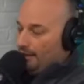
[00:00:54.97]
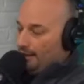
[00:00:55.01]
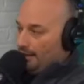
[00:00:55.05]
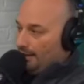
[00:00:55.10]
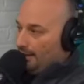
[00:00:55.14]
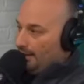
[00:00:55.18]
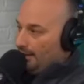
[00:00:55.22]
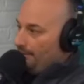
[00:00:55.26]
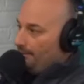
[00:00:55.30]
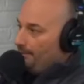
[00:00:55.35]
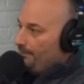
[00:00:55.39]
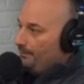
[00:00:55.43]
we
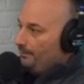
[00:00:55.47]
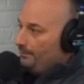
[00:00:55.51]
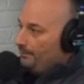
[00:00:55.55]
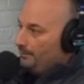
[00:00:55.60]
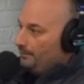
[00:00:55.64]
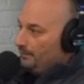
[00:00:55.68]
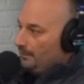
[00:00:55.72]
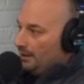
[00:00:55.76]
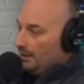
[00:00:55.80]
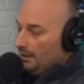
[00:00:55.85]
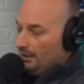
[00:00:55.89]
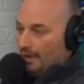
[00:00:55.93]
um
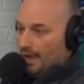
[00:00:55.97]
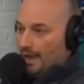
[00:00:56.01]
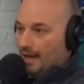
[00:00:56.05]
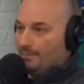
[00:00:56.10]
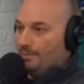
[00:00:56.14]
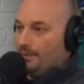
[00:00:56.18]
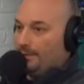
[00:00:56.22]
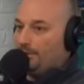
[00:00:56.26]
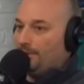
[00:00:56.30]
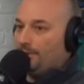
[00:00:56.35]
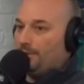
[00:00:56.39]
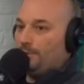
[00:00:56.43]
you know, a
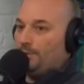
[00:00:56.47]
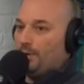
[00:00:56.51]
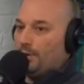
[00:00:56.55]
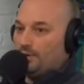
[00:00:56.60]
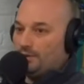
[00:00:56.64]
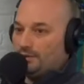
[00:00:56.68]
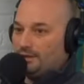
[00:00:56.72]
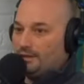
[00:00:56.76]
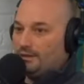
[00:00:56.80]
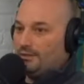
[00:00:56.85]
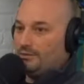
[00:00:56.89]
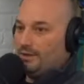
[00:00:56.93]
lot of people are
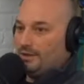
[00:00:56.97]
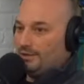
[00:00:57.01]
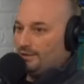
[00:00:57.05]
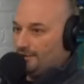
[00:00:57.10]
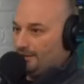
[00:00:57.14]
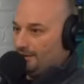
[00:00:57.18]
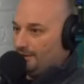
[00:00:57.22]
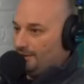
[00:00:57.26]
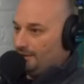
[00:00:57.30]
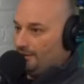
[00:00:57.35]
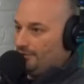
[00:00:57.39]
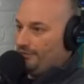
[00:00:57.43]
posting
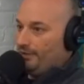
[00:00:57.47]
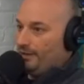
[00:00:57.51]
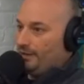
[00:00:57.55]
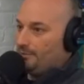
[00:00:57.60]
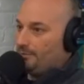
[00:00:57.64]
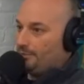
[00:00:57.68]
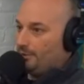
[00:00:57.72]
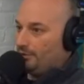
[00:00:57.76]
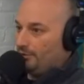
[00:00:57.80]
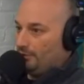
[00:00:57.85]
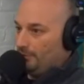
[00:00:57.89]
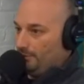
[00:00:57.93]
questions in the
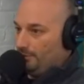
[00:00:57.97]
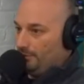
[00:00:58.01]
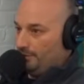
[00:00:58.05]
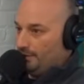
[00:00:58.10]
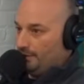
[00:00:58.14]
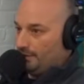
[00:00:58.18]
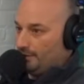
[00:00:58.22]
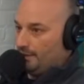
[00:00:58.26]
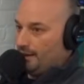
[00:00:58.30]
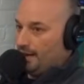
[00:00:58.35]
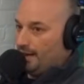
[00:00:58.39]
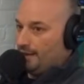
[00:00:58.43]
Facebook group,
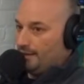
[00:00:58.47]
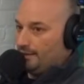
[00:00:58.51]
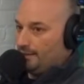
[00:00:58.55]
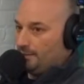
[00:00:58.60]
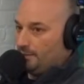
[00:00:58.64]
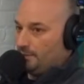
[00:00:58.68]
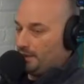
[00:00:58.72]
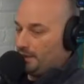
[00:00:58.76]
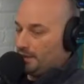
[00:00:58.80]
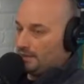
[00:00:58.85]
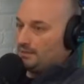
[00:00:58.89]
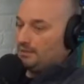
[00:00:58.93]
which is
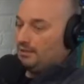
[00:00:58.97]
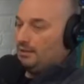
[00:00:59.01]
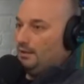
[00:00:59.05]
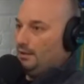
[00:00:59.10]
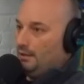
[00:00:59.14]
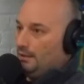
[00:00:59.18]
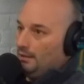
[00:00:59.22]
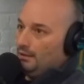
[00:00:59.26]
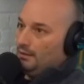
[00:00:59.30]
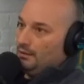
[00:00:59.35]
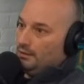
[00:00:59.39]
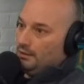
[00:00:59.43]
nice because
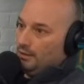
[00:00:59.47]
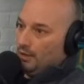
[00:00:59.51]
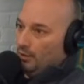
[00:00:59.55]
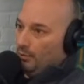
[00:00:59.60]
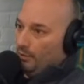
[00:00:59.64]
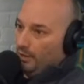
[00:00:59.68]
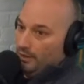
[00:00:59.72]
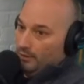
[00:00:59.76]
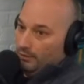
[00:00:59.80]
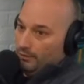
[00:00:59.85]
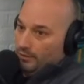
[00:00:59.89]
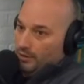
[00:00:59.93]
you
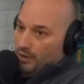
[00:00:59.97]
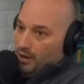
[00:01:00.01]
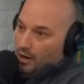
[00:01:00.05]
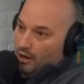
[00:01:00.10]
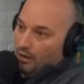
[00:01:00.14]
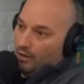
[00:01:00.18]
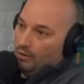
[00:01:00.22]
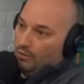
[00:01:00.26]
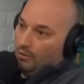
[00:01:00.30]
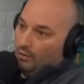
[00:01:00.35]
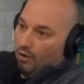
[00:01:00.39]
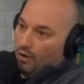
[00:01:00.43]
know, we don't
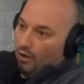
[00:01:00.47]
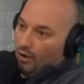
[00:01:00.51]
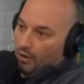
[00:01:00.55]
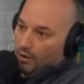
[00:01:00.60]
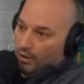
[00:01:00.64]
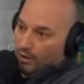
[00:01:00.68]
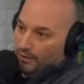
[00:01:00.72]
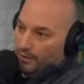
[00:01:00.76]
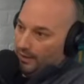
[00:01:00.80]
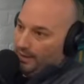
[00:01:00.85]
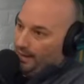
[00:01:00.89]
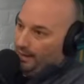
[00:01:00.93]
know
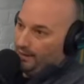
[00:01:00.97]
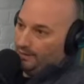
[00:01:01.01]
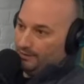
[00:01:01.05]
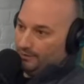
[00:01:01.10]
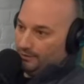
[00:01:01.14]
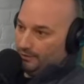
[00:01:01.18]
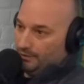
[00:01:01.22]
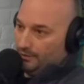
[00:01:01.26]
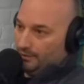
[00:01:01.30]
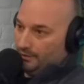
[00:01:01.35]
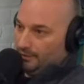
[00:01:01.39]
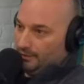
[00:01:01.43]
all the
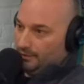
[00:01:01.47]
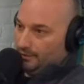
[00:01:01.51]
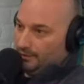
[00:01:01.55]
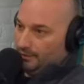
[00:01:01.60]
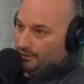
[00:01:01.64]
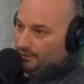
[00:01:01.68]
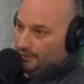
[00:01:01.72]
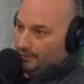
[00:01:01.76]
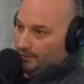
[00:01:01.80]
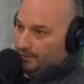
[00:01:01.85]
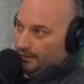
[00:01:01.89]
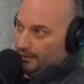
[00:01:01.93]
answers
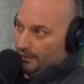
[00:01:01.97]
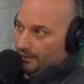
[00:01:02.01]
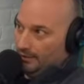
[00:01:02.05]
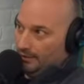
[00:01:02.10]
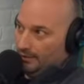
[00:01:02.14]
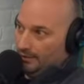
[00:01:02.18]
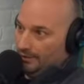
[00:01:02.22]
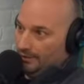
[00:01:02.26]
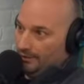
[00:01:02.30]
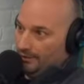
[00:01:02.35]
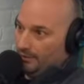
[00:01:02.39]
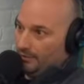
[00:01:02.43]

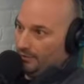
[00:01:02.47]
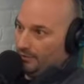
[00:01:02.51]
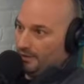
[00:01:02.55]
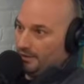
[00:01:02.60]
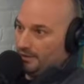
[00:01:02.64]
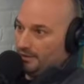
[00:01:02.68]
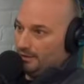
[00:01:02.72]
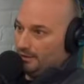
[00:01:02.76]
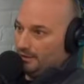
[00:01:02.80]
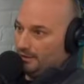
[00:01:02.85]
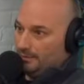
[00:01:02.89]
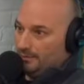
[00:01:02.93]
to their
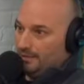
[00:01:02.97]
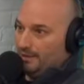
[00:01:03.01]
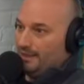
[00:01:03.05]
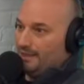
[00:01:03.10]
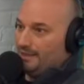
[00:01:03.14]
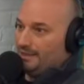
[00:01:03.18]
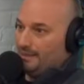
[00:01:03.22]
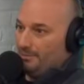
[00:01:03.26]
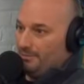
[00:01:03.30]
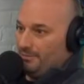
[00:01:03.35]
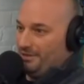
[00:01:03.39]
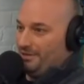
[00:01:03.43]
questions. I mean,
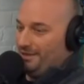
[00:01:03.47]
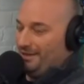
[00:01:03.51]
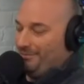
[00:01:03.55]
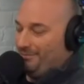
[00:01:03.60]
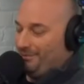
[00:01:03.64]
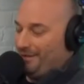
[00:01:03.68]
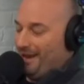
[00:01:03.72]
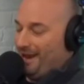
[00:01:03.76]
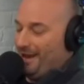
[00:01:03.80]
like some